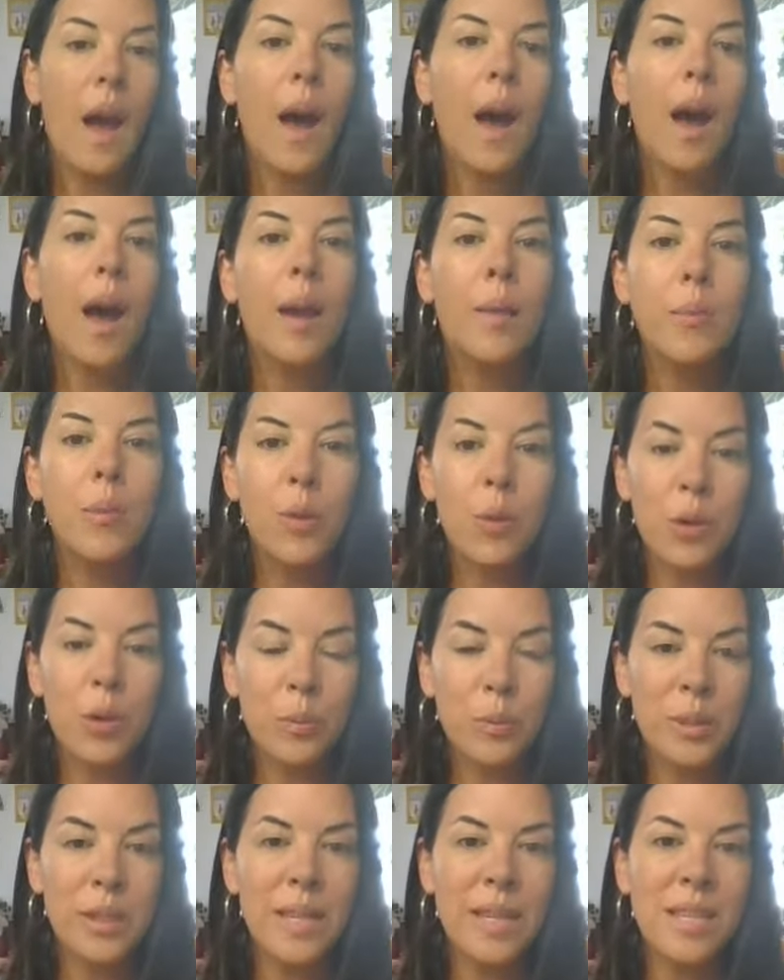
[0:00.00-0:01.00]
I'm
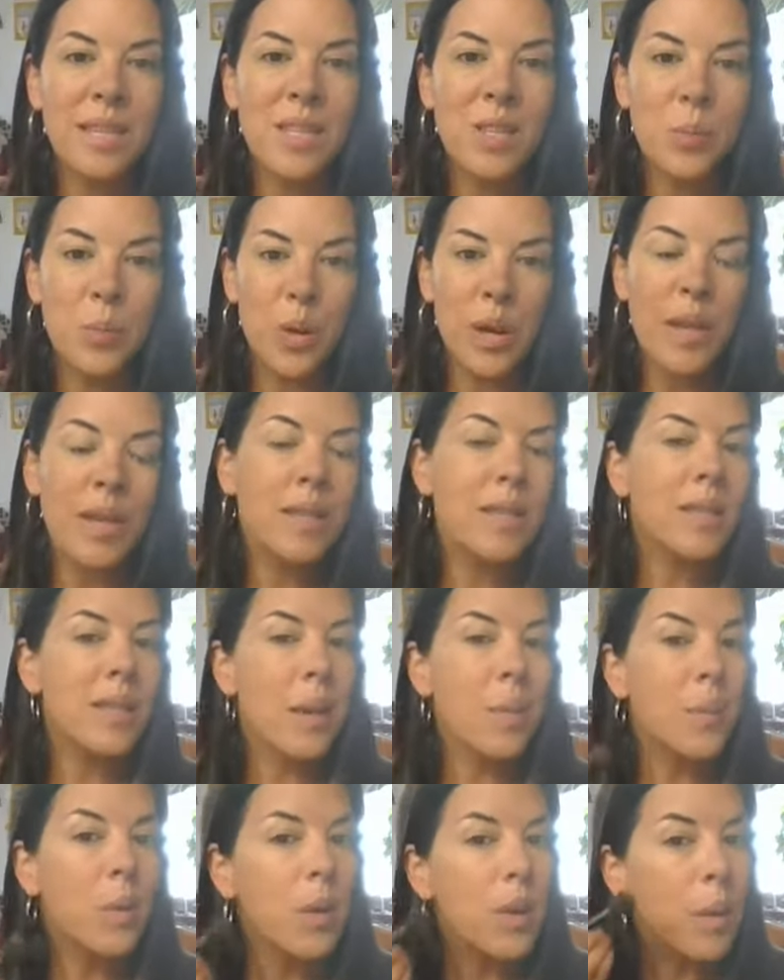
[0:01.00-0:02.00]
normally spring and
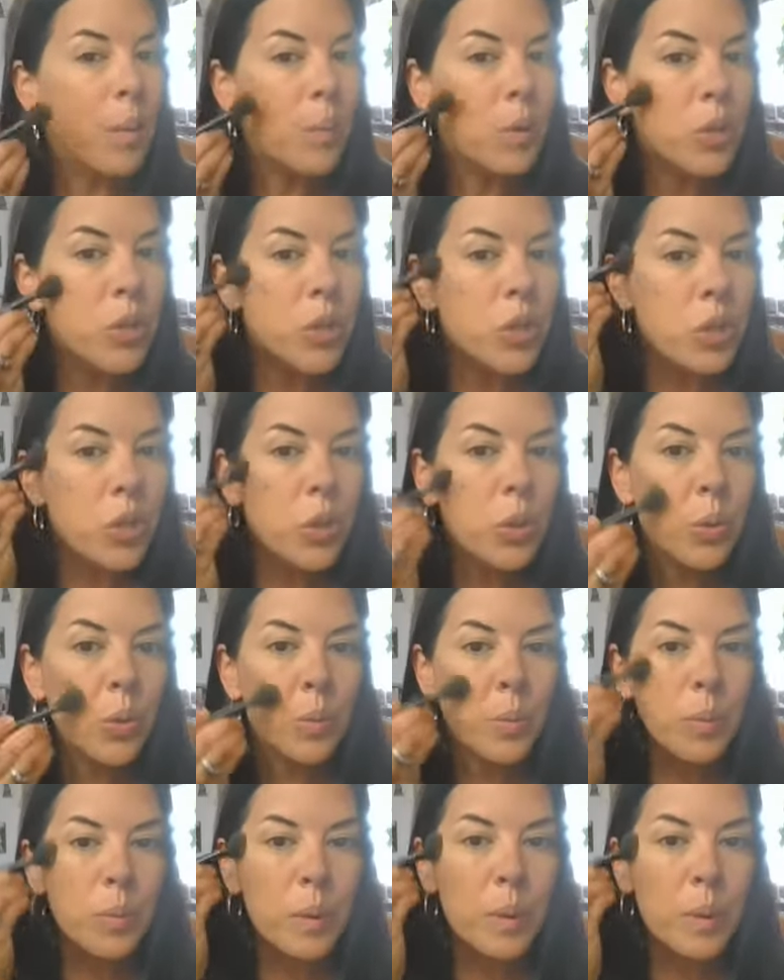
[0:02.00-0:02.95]
summer number 2,